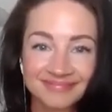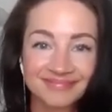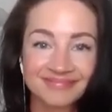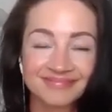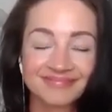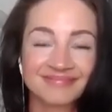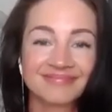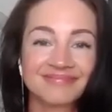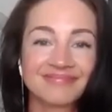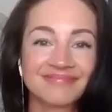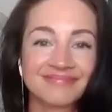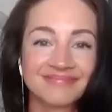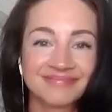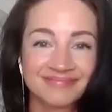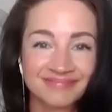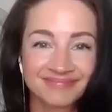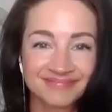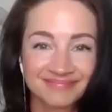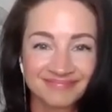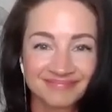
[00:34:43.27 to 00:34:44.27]

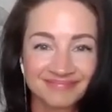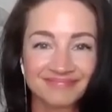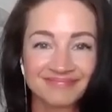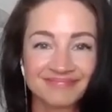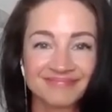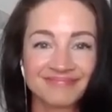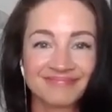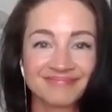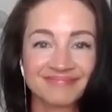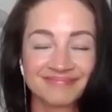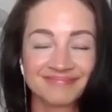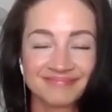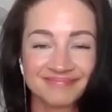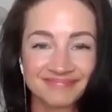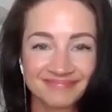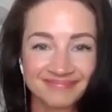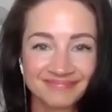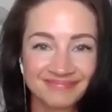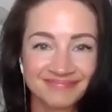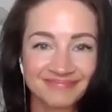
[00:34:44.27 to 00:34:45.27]

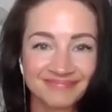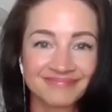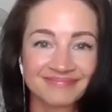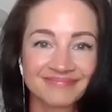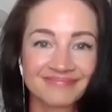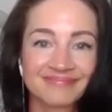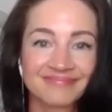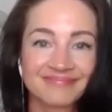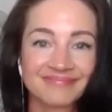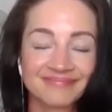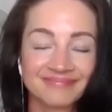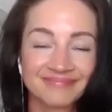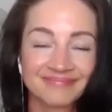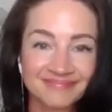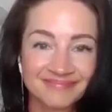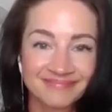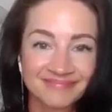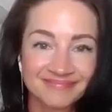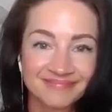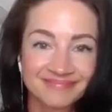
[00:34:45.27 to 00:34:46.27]

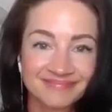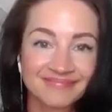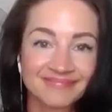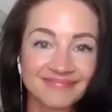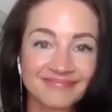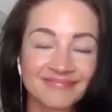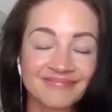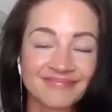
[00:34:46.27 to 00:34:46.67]
This person isn't speaking.